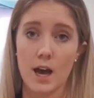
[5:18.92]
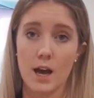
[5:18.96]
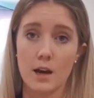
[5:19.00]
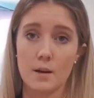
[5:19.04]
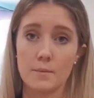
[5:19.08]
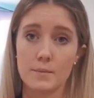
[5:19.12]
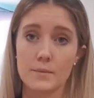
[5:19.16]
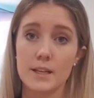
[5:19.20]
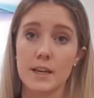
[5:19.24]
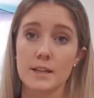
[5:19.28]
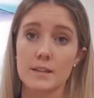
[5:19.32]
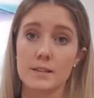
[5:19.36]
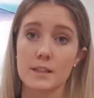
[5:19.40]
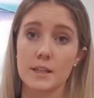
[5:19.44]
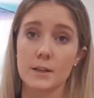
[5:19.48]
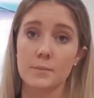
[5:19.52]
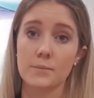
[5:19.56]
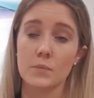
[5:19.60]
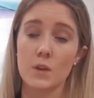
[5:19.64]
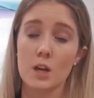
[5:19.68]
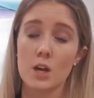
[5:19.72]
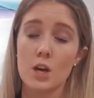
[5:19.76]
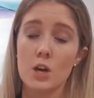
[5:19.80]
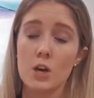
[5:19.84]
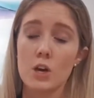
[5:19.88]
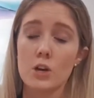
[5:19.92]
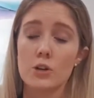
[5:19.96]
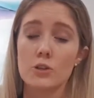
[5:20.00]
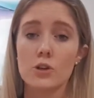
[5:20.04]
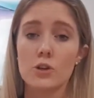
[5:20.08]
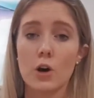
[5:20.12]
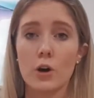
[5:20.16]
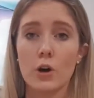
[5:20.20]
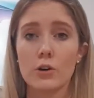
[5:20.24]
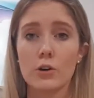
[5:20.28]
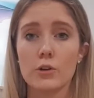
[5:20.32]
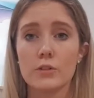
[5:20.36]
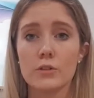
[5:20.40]
testing.
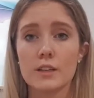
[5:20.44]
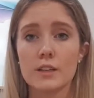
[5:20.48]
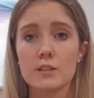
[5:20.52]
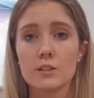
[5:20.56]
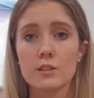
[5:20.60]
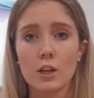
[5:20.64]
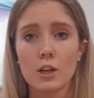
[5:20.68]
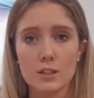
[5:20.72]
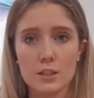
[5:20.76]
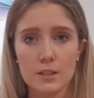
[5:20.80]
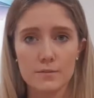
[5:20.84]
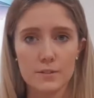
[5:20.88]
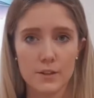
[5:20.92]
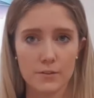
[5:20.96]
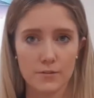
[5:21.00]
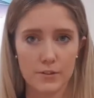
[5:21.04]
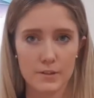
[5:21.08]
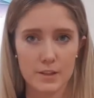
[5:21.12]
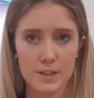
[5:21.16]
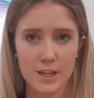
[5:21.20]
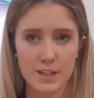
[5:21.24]
So there's lots of different